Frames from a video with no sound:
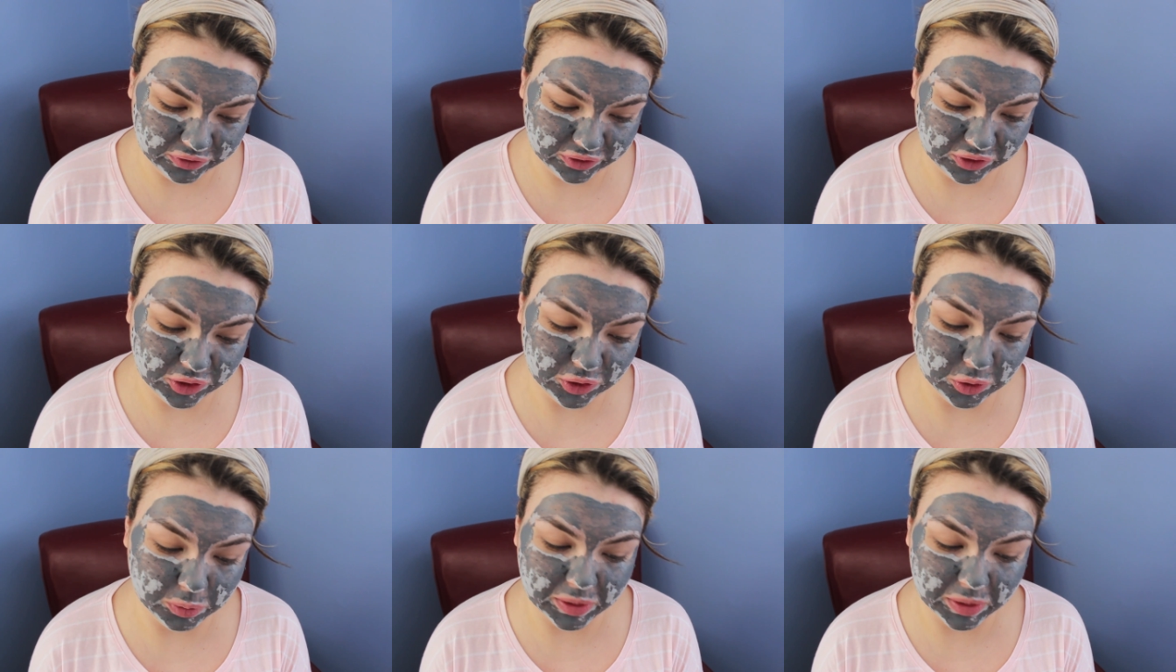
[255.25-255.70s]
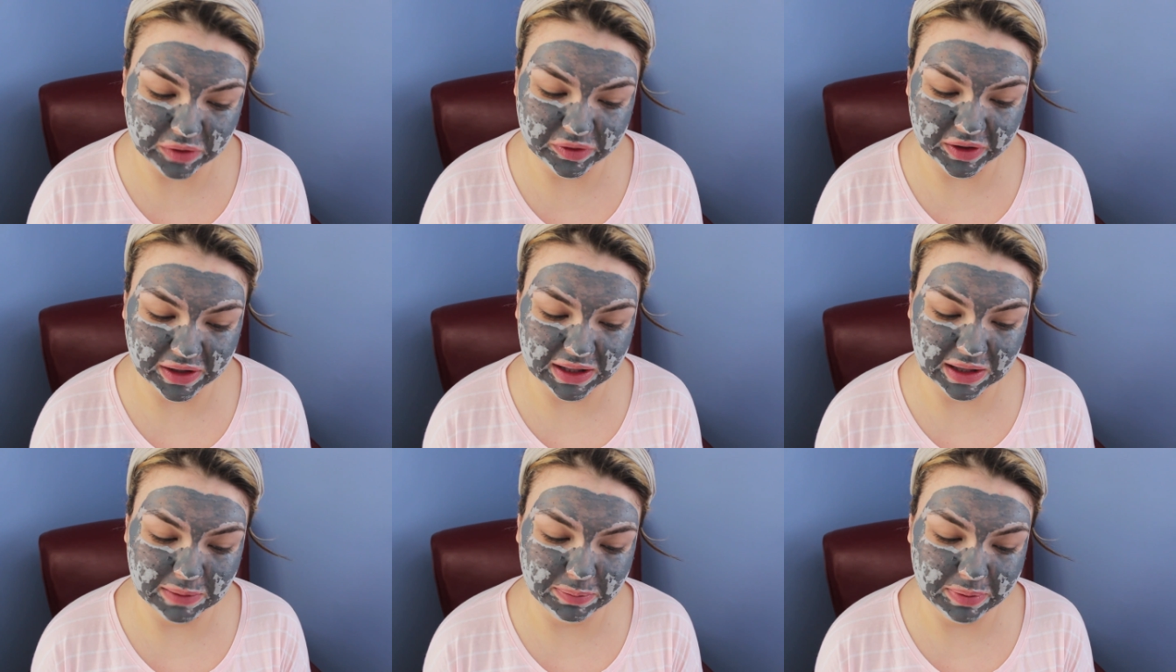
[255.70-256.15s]
to
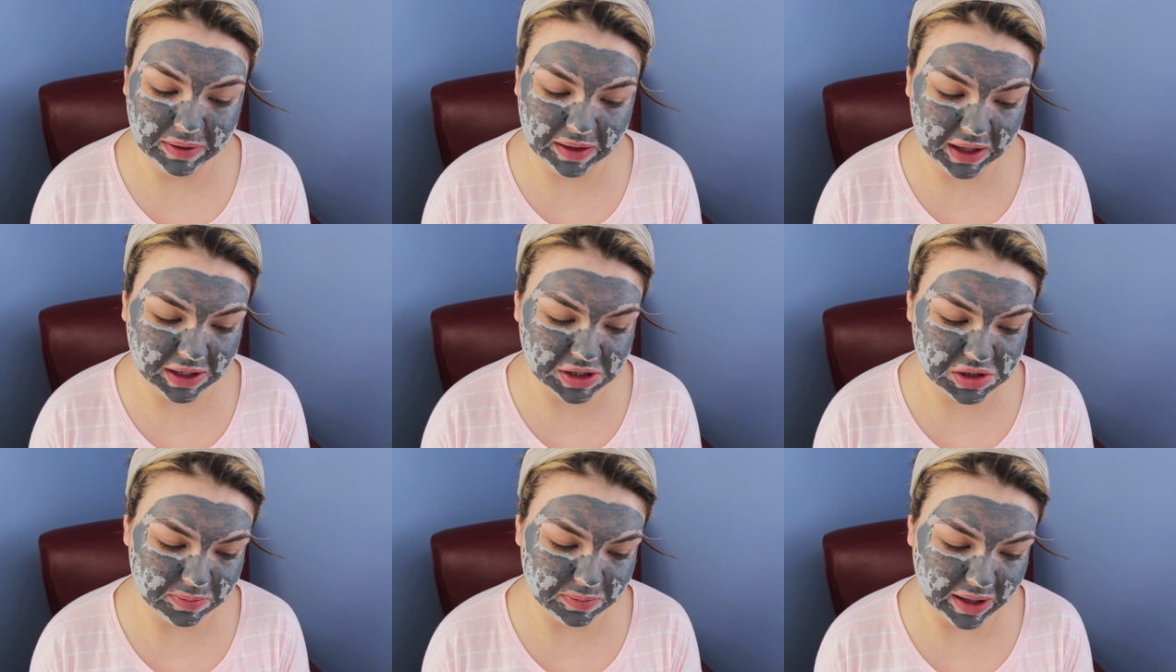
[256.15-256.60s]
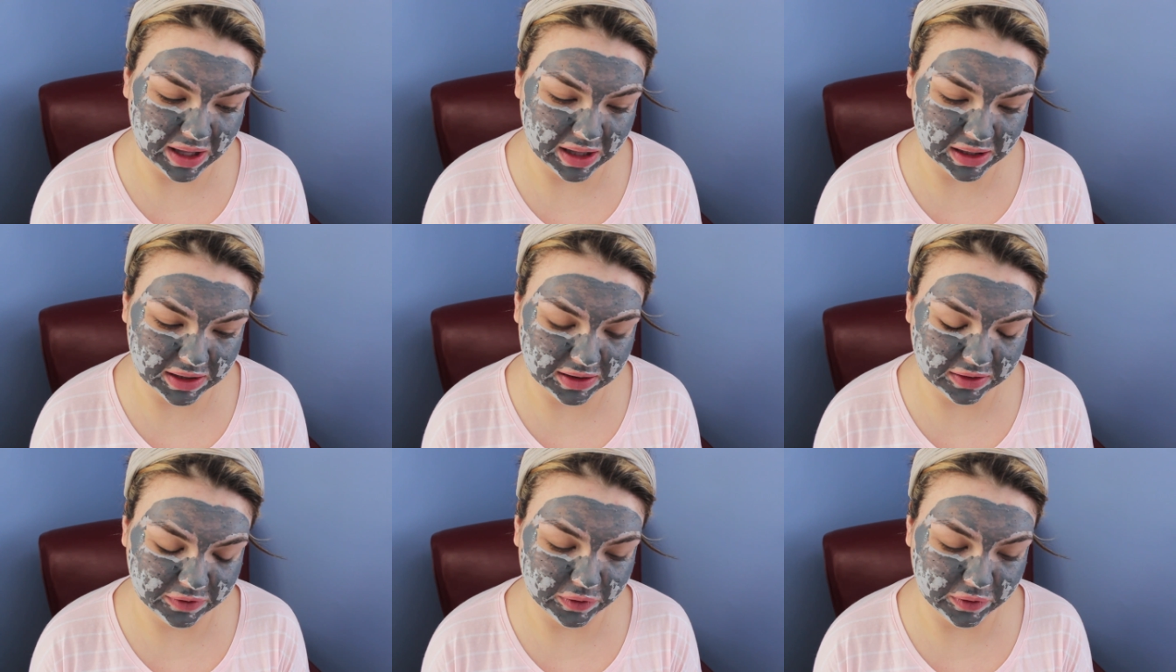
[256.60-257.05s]
perfectly pH
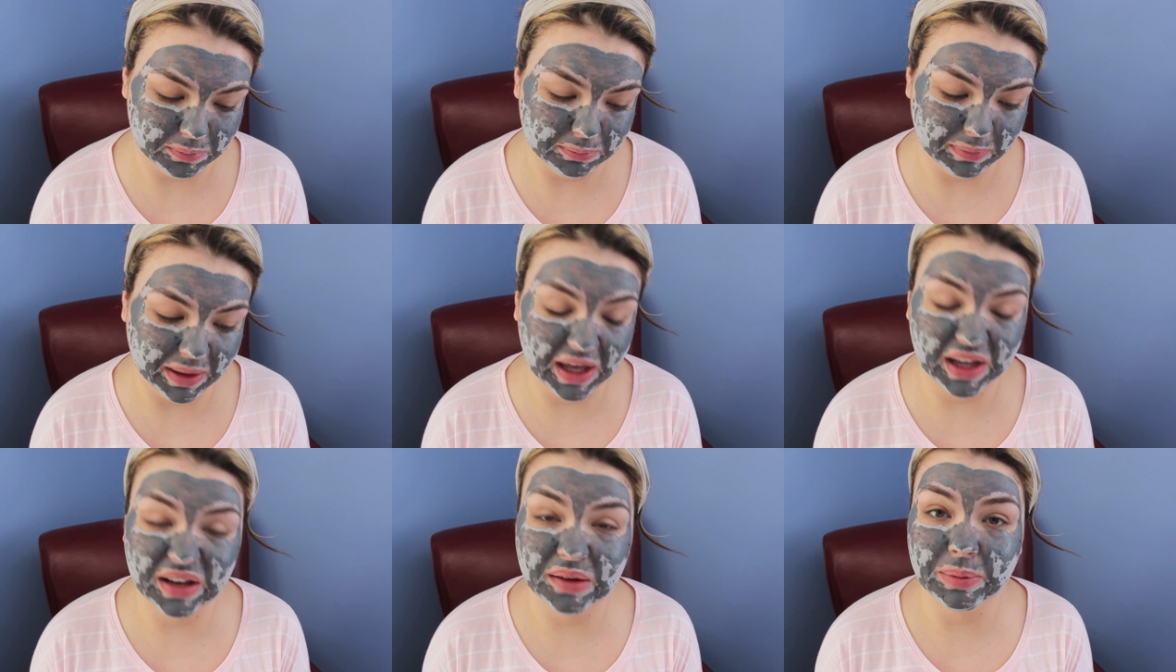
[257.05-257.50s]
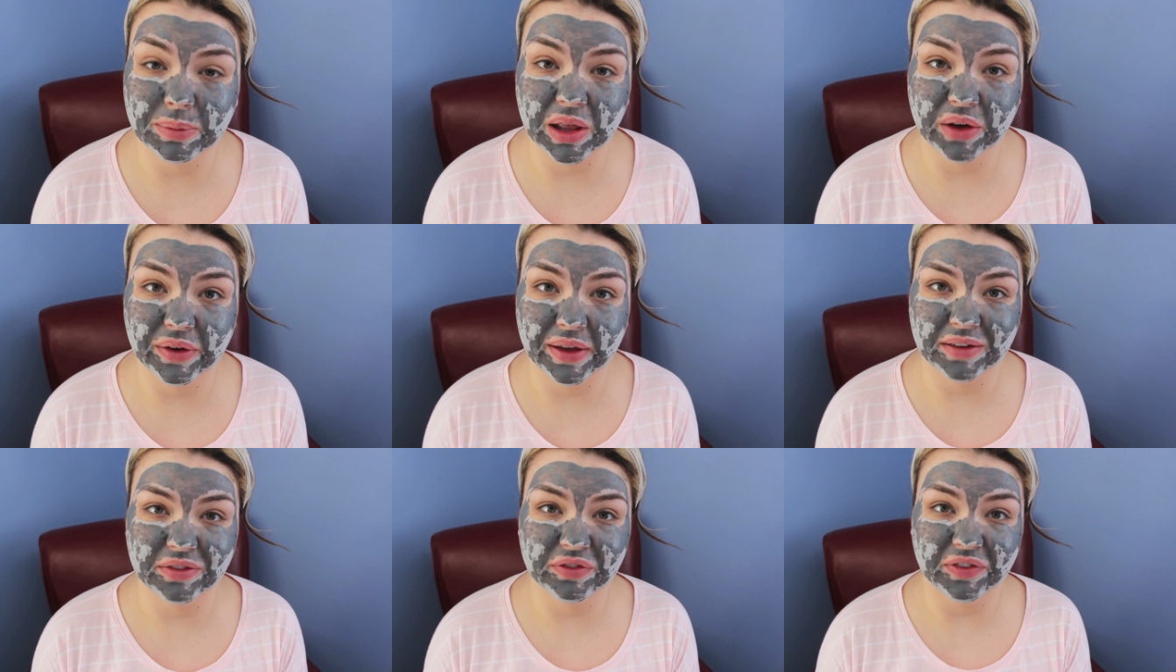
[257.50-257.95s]
balance for
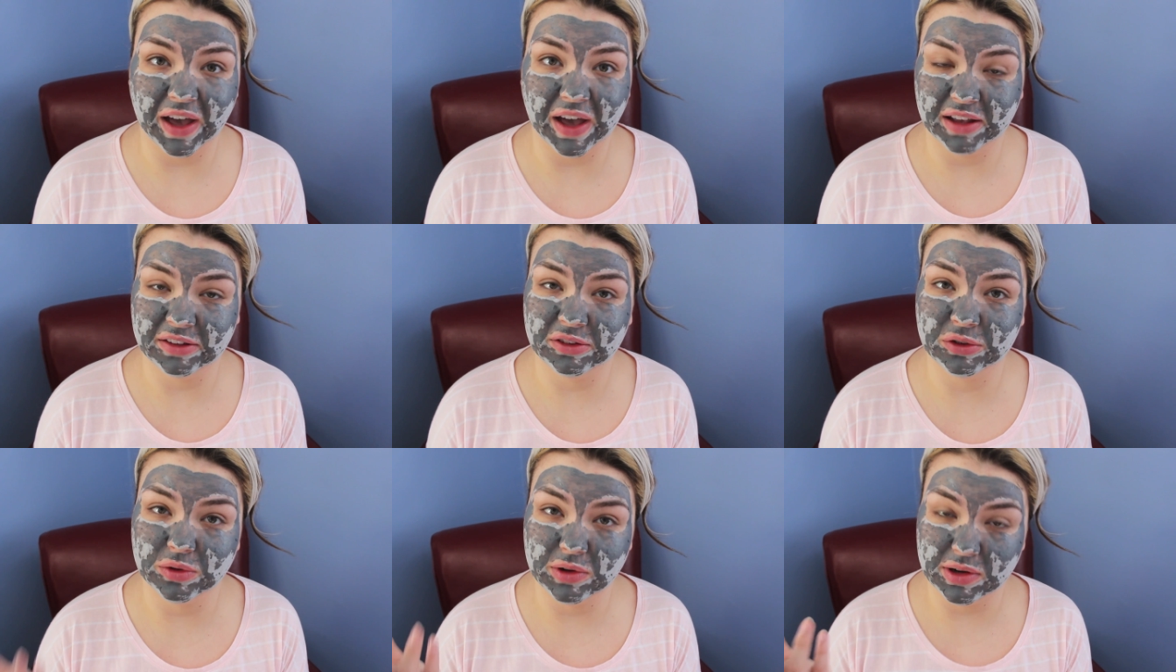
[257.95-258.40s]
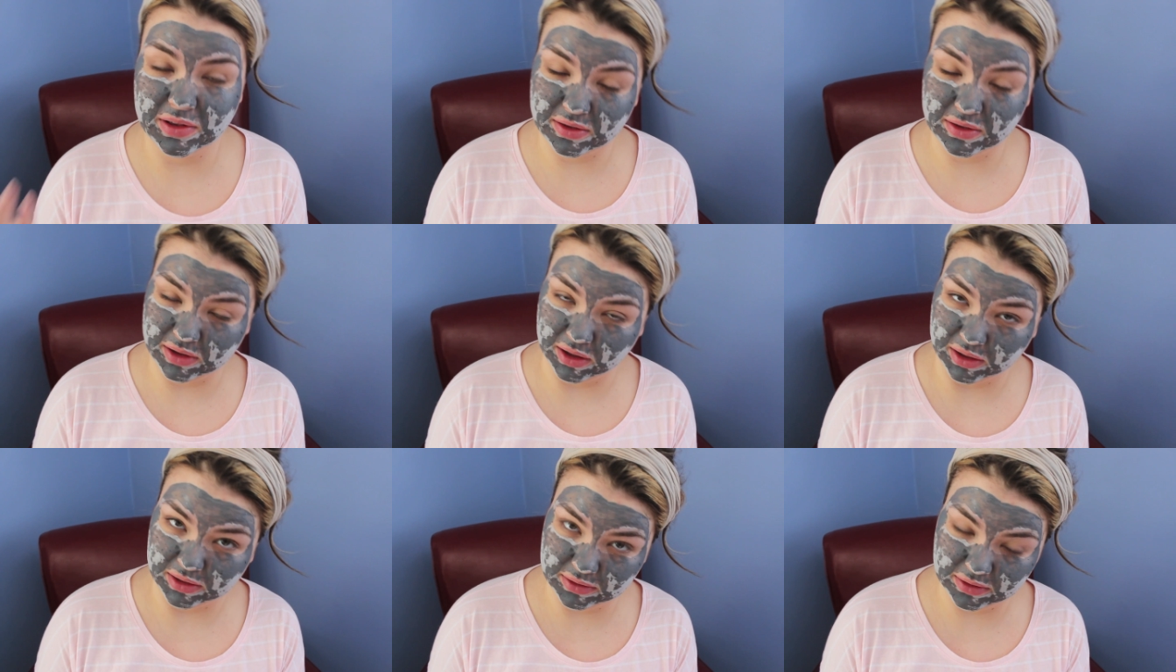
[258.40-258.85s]
mind-blowing fast
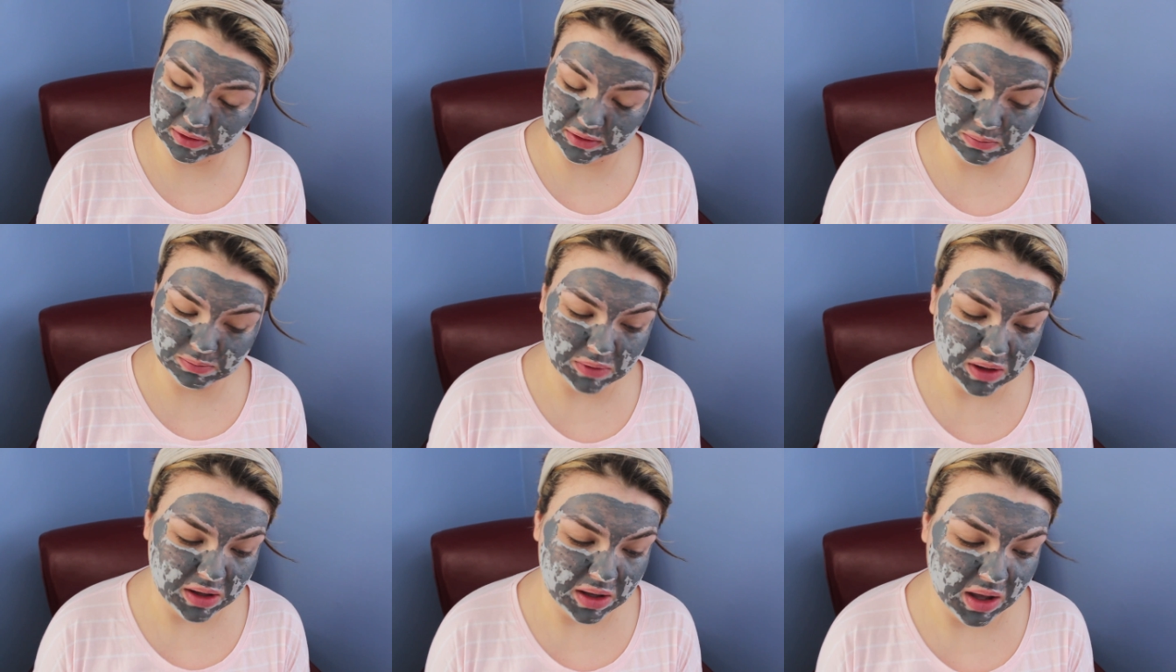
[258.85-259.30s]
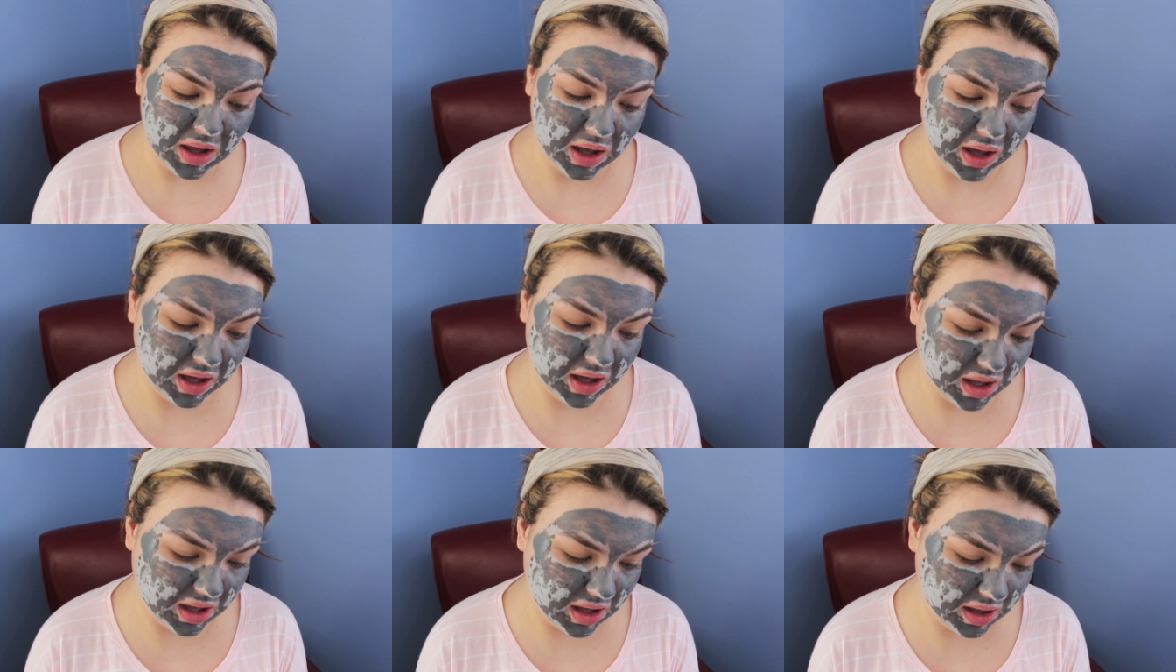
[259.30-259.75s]
results.
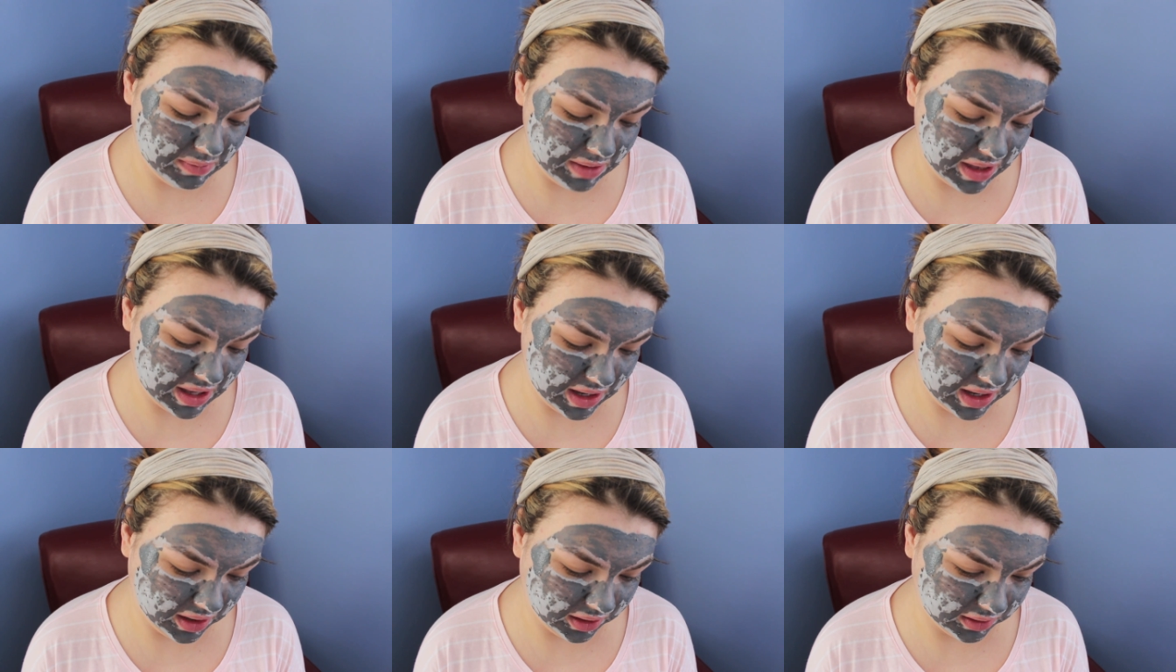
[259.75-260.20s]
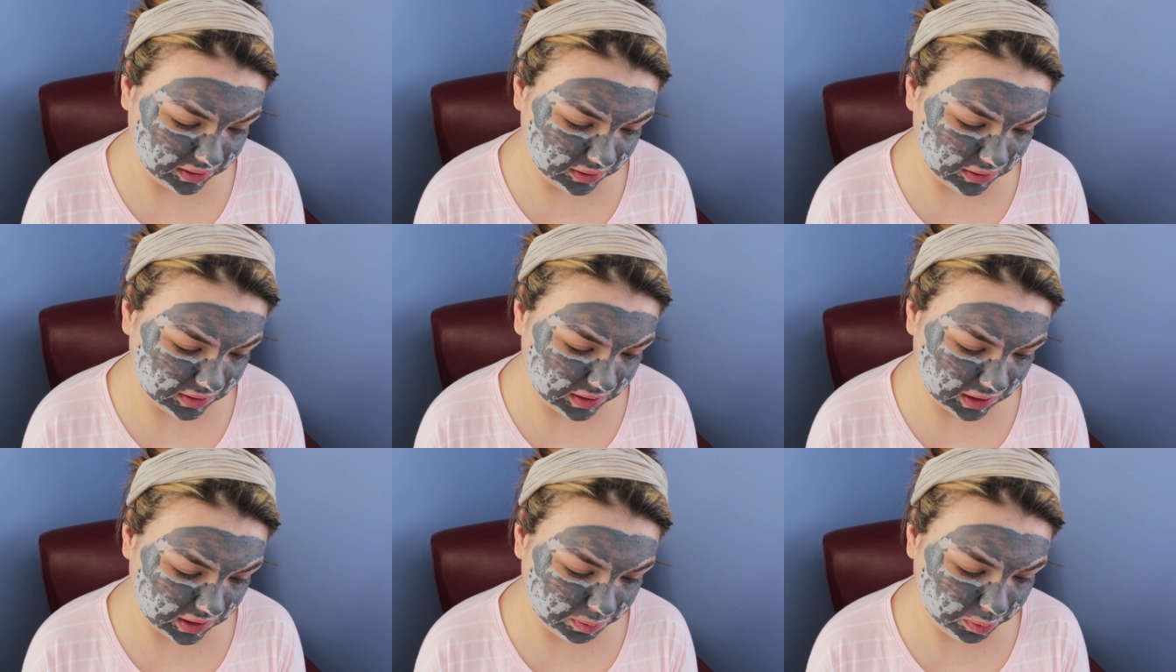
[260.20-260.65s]
Um, and it
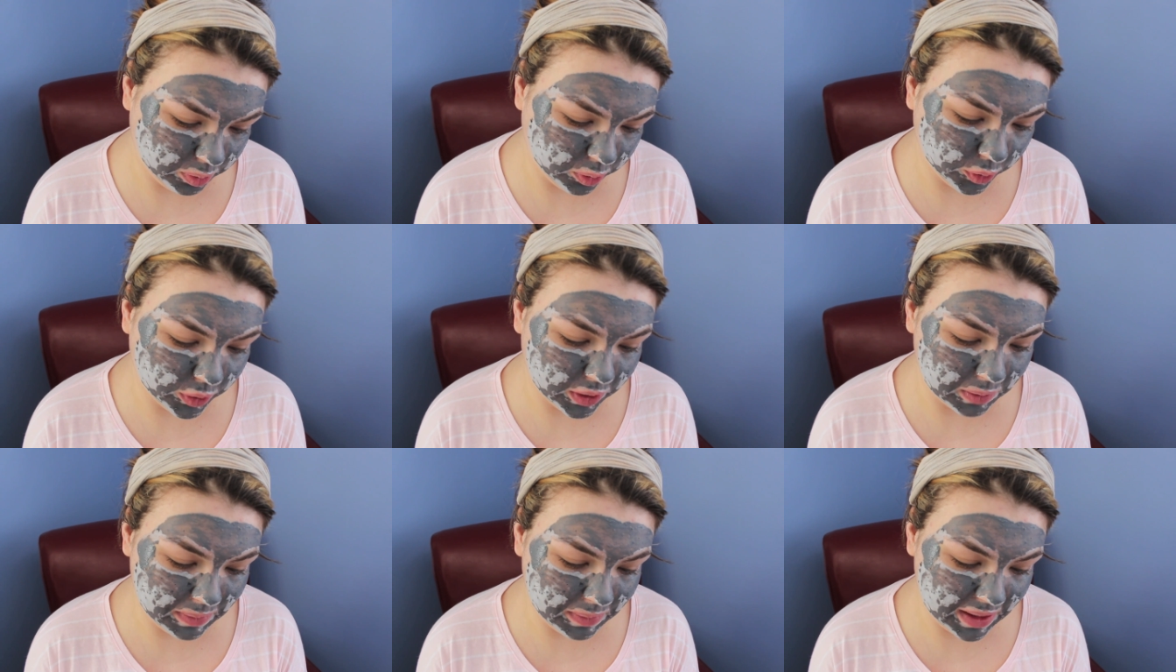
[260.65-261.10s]
also says pore